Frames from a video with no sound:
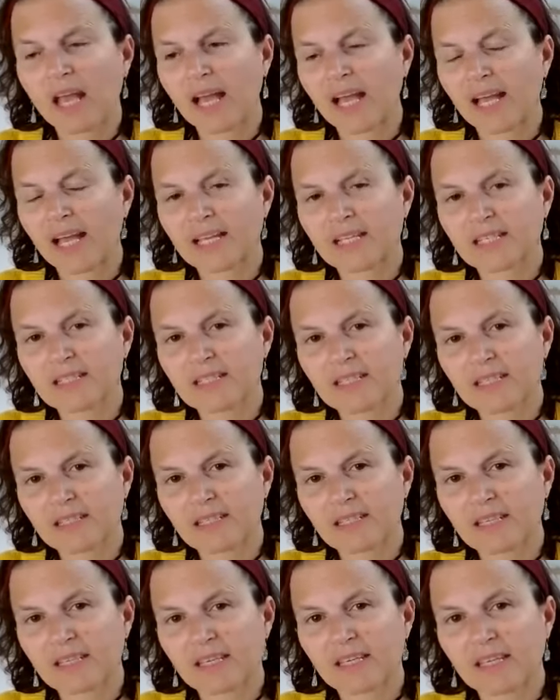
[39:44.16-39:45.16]
And
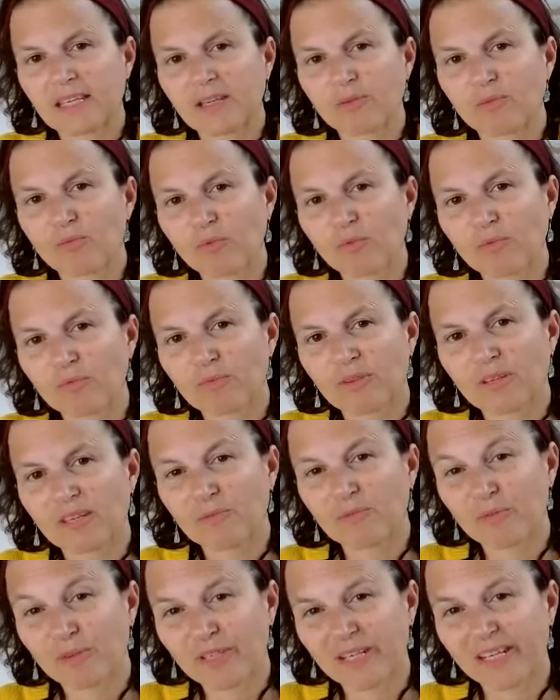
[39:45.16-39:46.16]
the what we
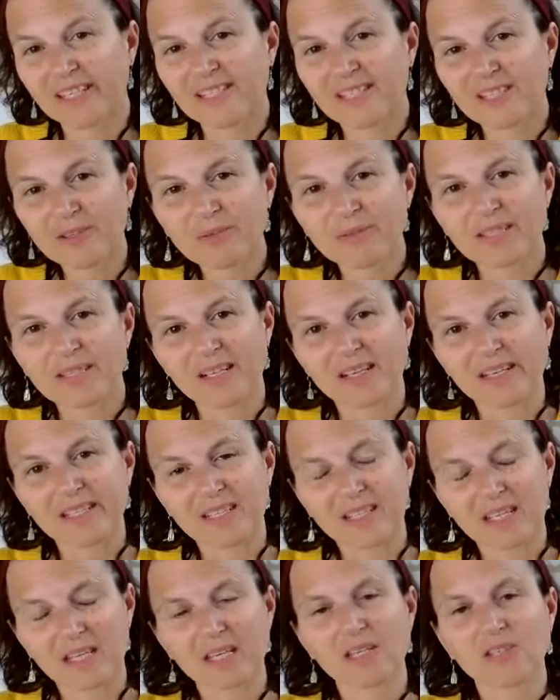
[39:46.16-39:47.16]
what I do is I
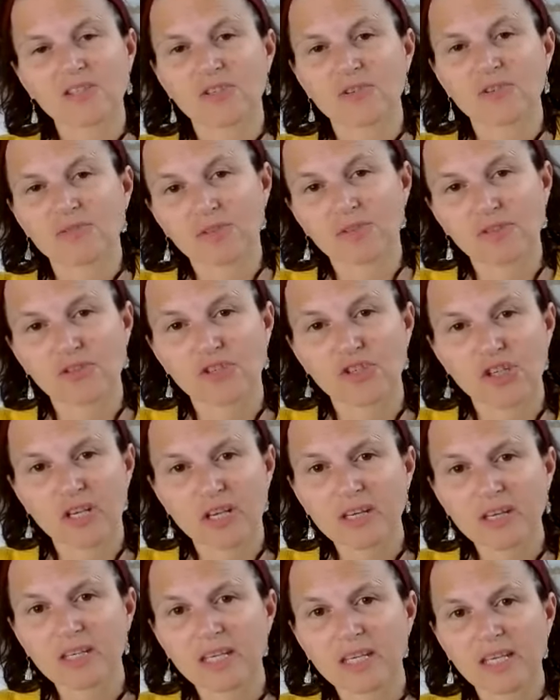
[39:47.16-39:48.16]
teach you to
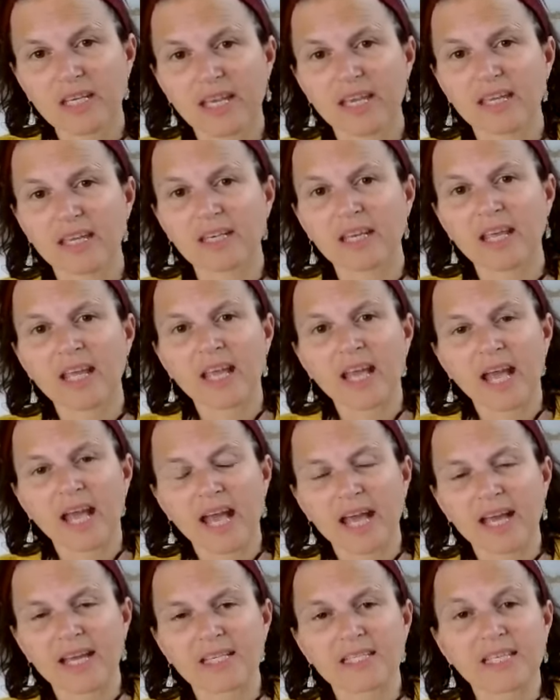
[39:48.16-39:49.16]
journey in
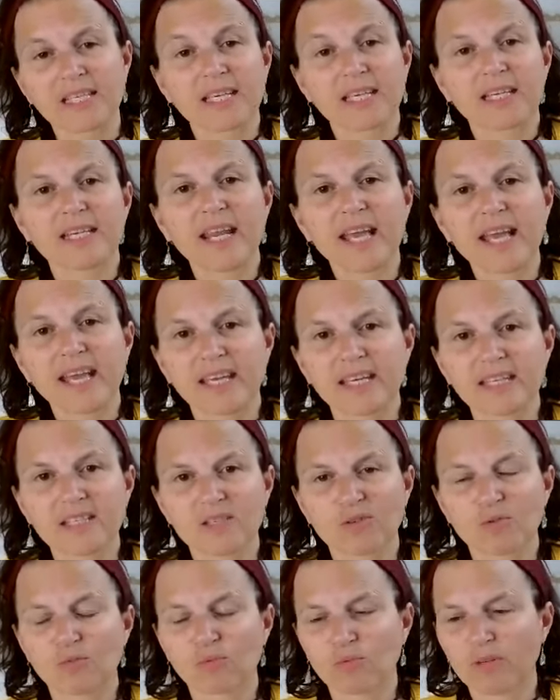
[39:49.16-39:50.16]
and
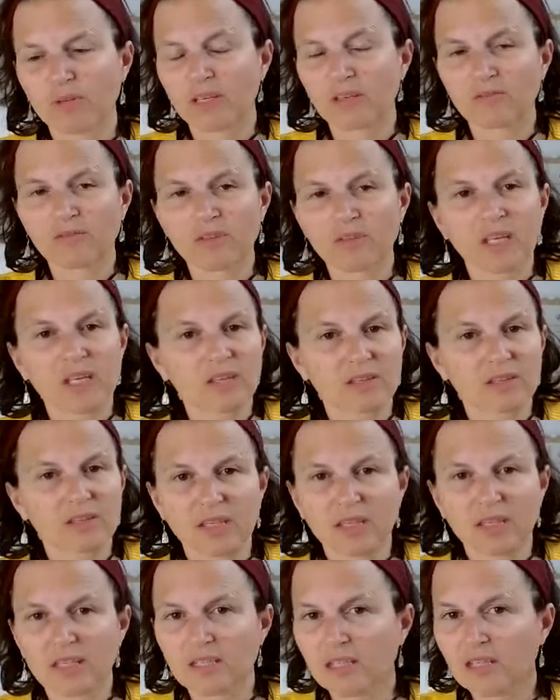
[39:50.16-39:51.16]
connect with
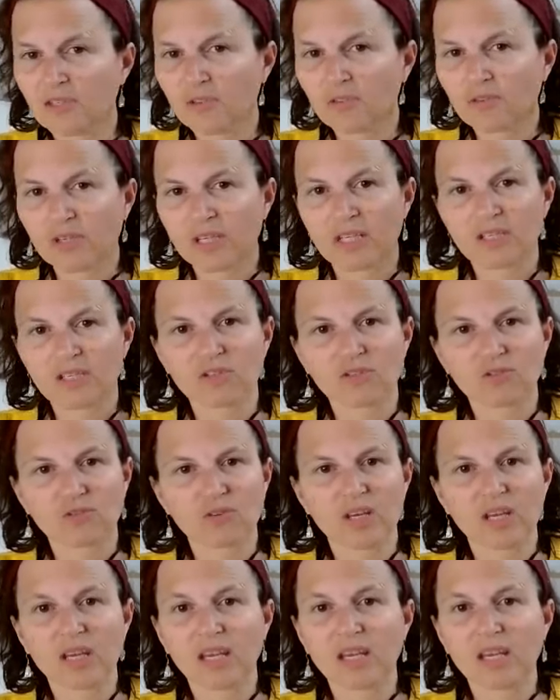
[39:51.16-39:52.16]
things in your
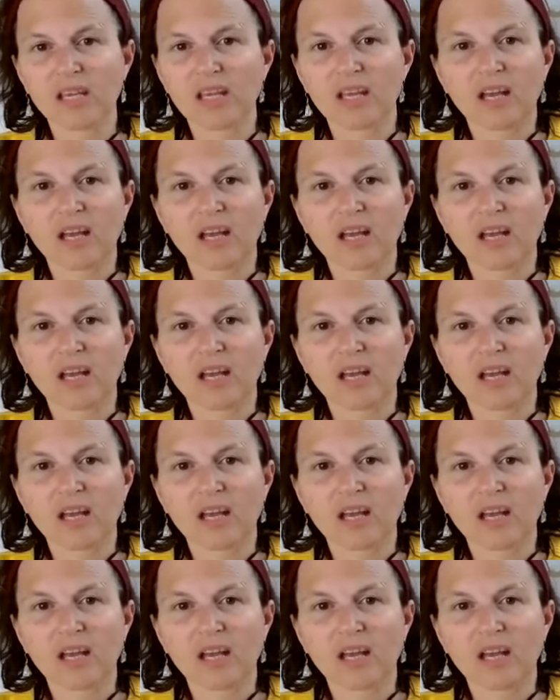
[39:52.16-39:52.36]
history.